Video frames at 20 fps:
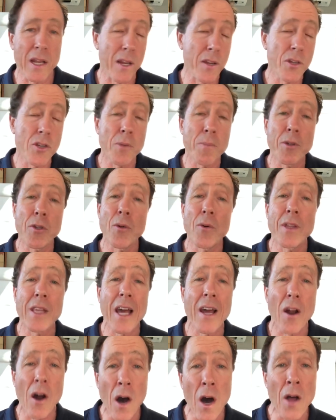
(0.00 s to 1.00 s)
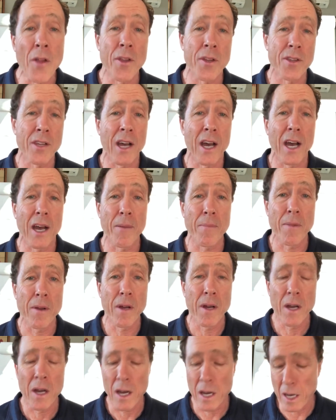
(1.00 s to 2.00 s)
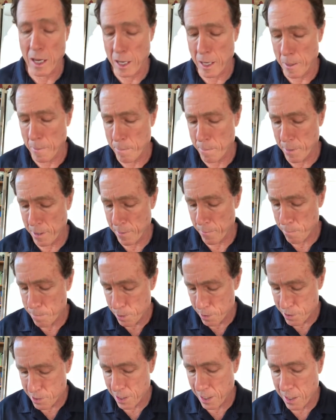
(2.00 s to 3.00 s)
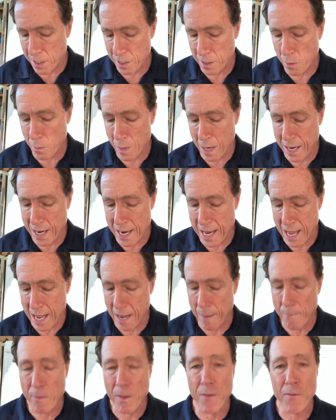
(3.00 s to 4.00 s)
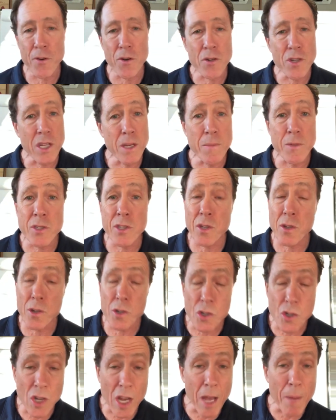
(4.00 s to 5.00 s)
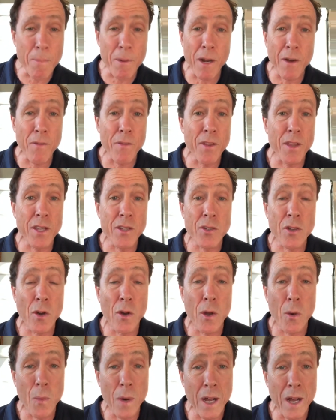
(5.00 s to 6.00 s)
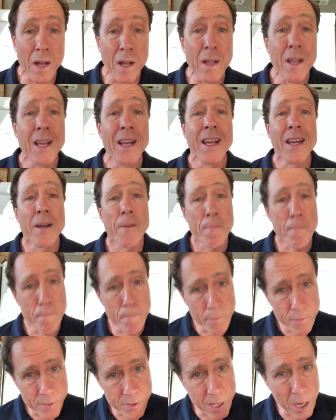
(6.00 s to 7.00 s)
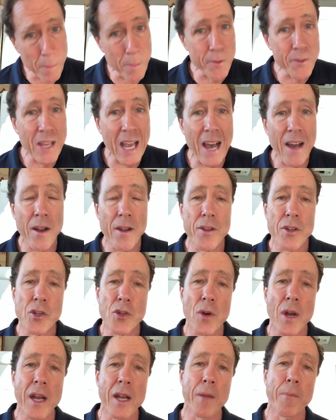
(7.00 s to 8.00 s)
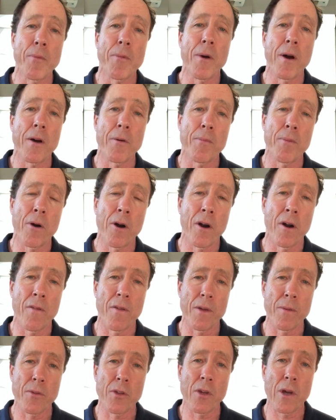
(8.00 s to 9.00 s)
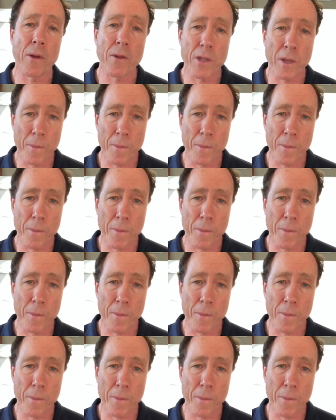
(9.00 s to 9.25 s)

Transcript: Now, you should be doing that all the time, but particularly right now. If your team is in good shape and everything's going well, double down on the training part of it.